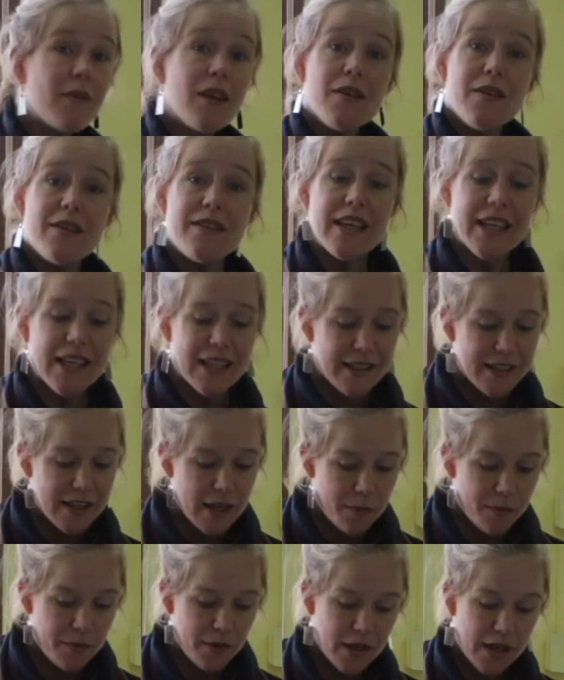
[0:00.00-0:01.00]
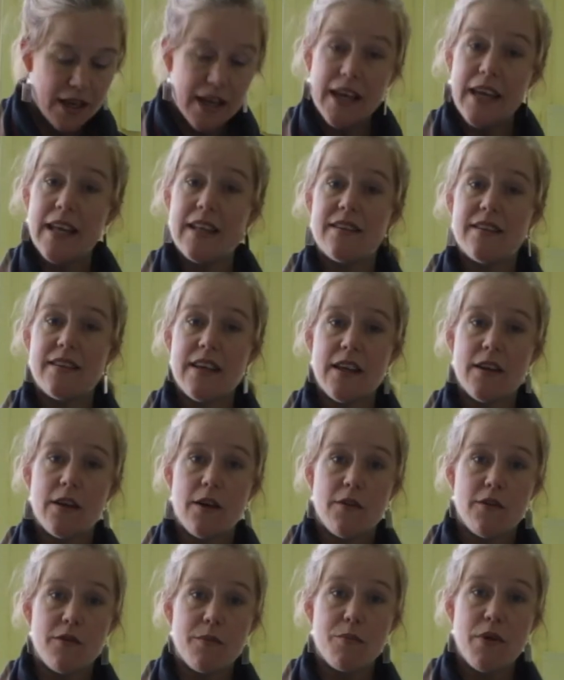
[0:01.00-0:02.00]
The second tip, instead
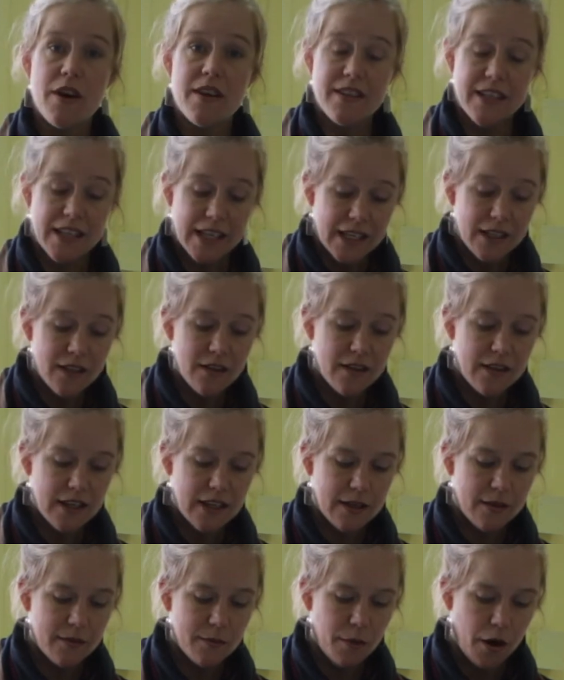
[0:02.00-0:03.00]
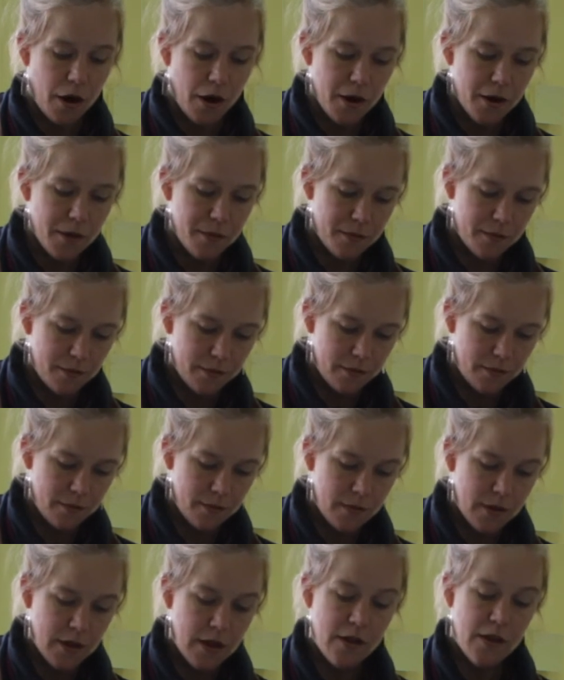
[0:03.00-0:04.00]
of pressing into the bar,
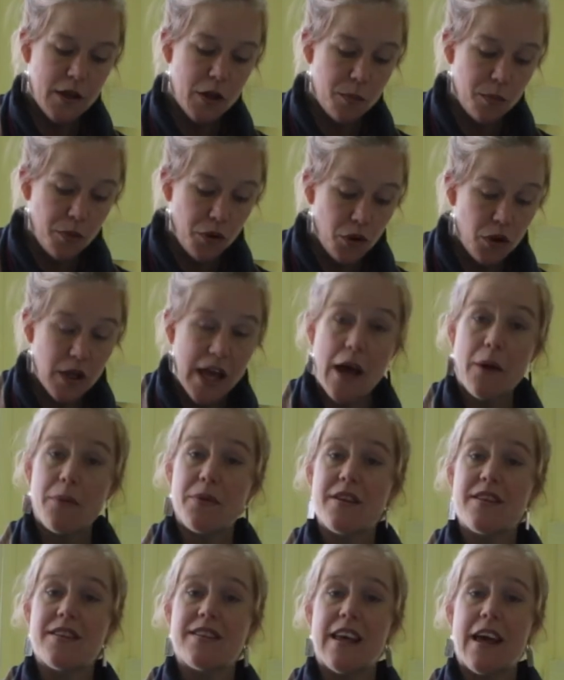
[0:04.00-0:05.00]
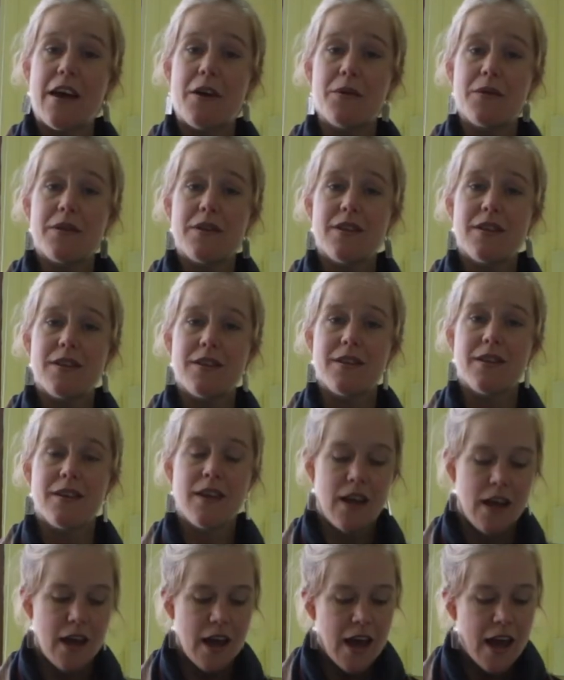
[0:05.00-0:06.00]
you pull out the sound.
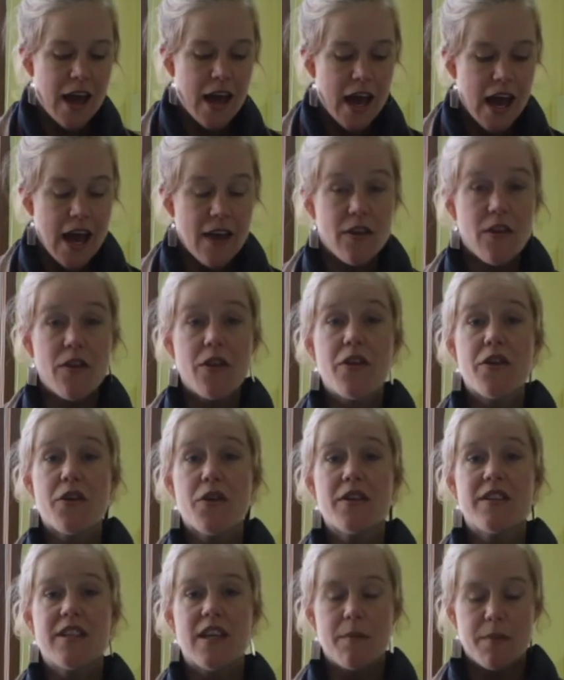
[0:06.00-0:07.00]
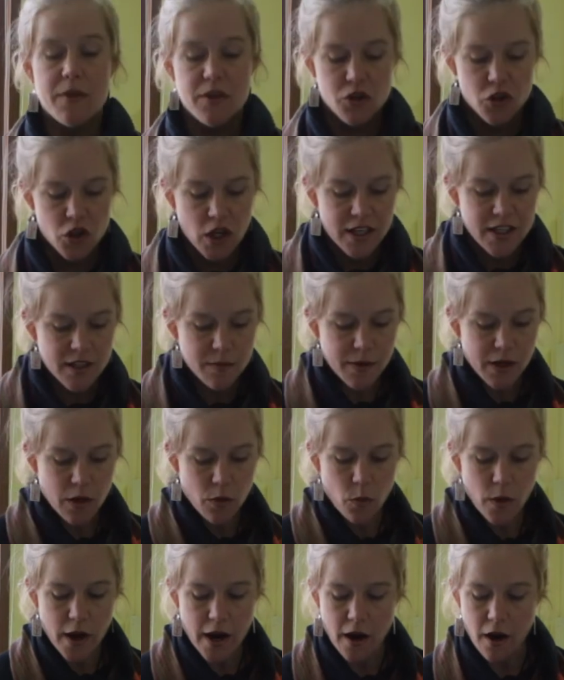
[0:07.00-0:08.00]
And then the third tip is just be
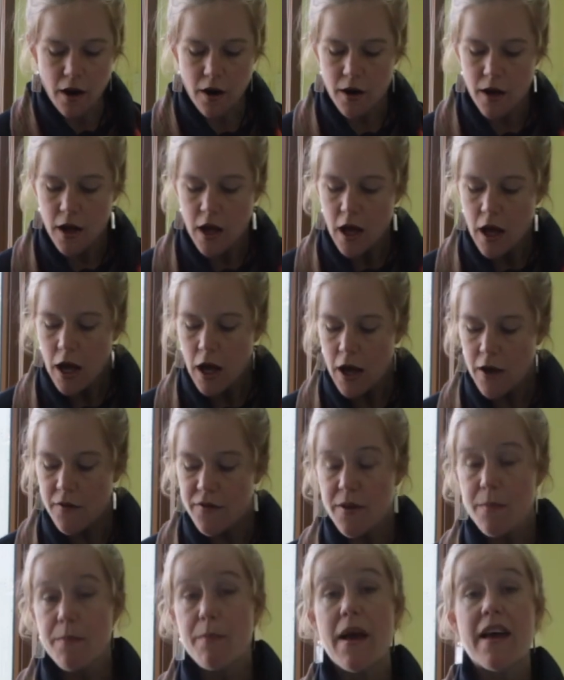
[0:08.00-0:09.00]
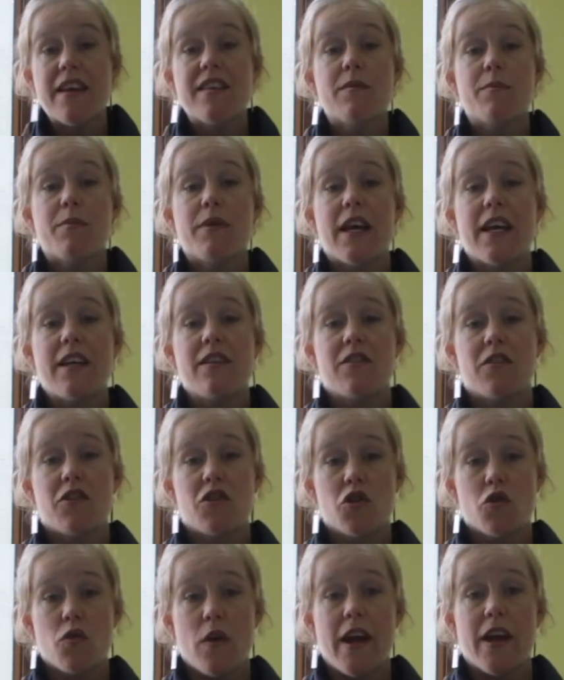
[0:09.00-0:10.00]
aware of the best place to
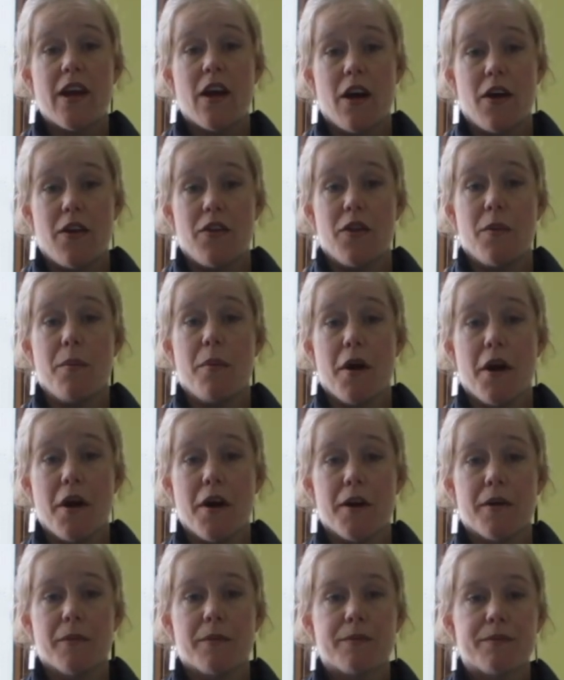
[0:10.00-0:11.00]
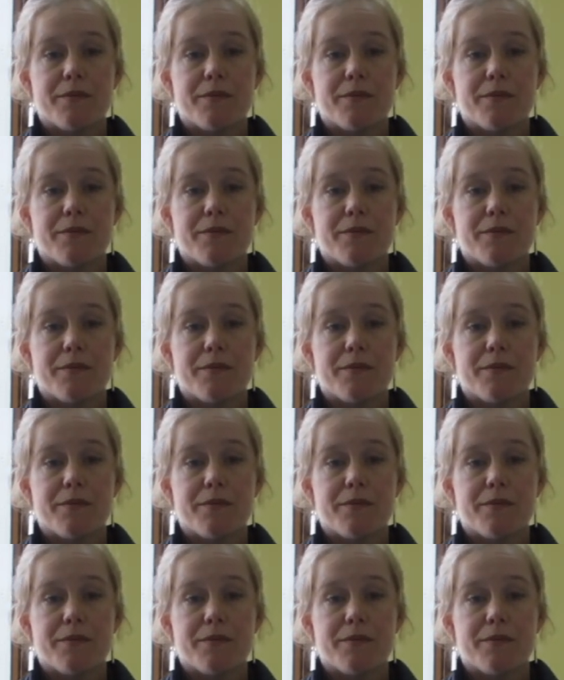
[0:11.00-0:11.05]
strike on the bar.